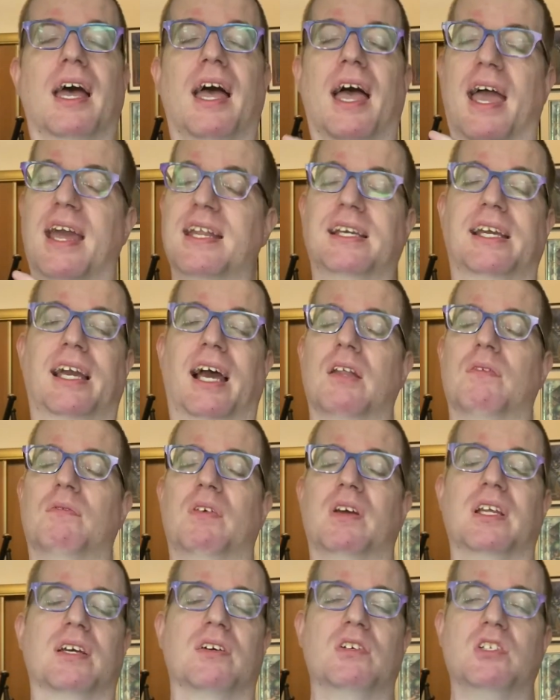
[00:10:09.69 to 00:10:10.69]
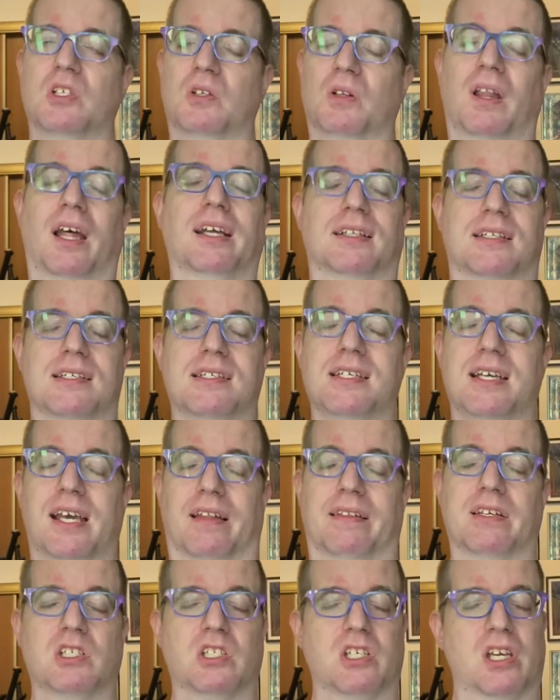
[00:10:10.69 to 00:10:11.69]
any kind of videos you'd like to see
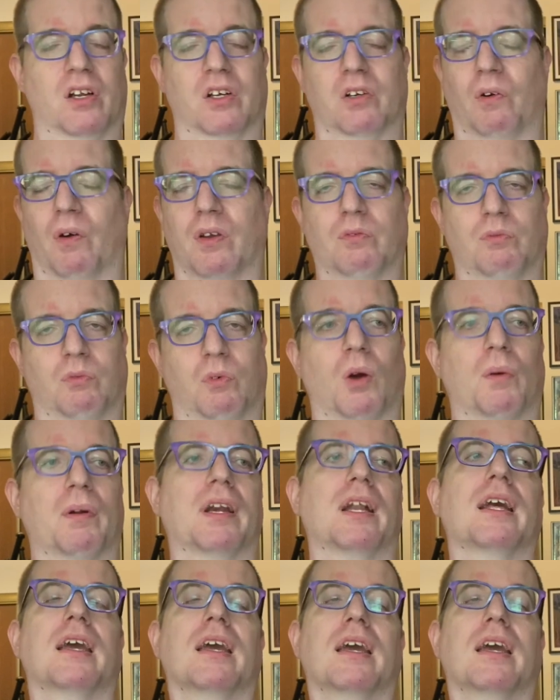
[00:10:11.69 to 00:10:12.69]
on this channel going forward.